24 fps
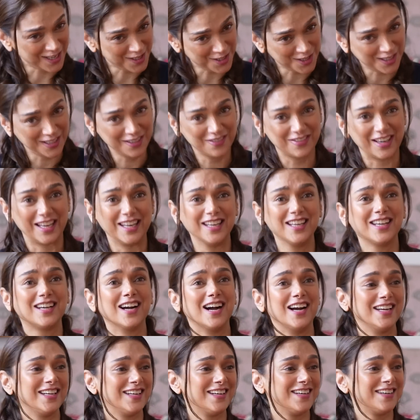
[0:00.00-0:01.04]
actually very
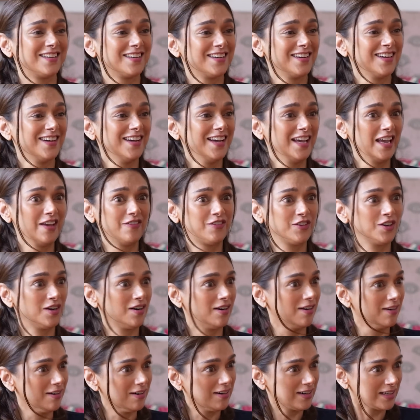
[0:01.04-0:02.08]
kind. If
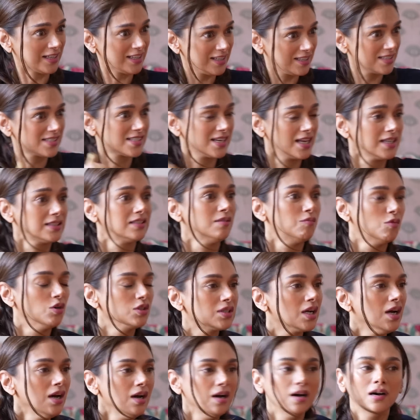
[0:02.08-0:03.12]
you're hurt, he's like the
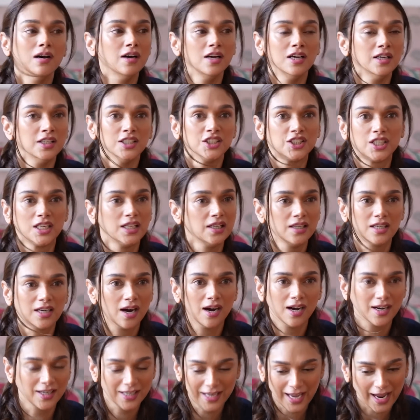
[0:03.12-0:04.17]
most. She
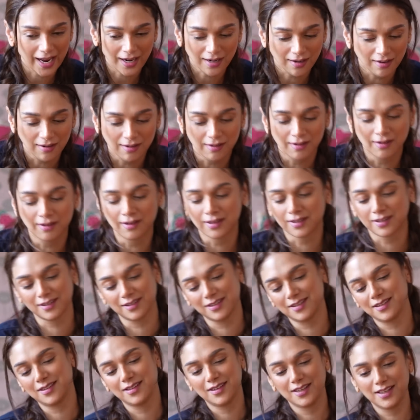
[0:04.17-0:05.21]
can't get hurt.
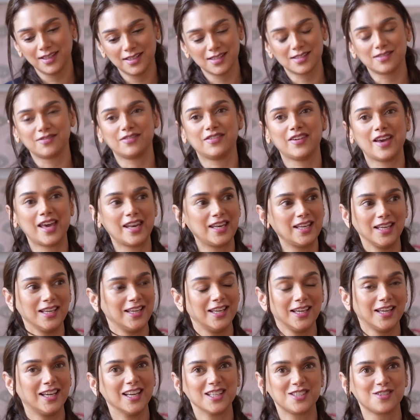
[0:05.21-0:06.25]
He's
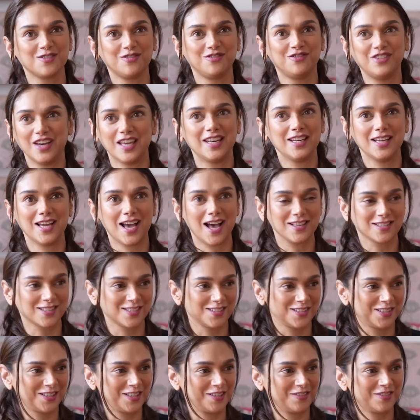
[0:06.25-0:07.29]
very he gets very
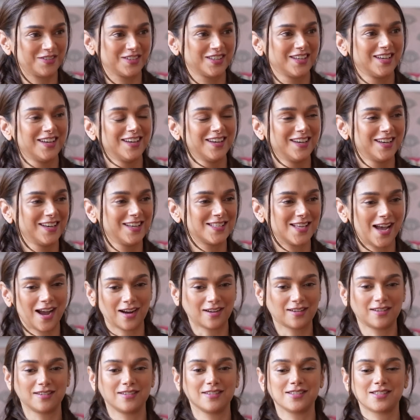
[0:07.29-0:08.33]
hassled if his
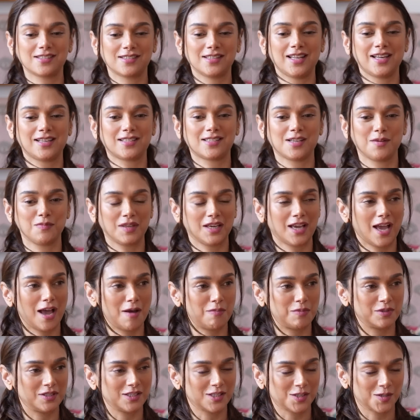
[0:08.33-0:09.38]
actors like something
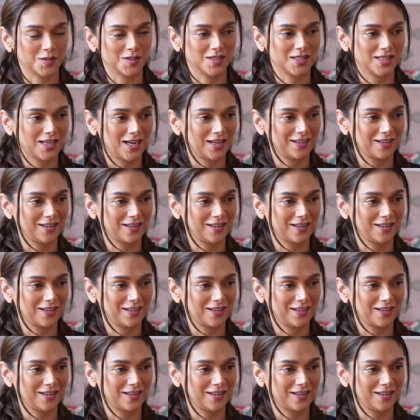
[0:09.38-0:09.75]
happens to his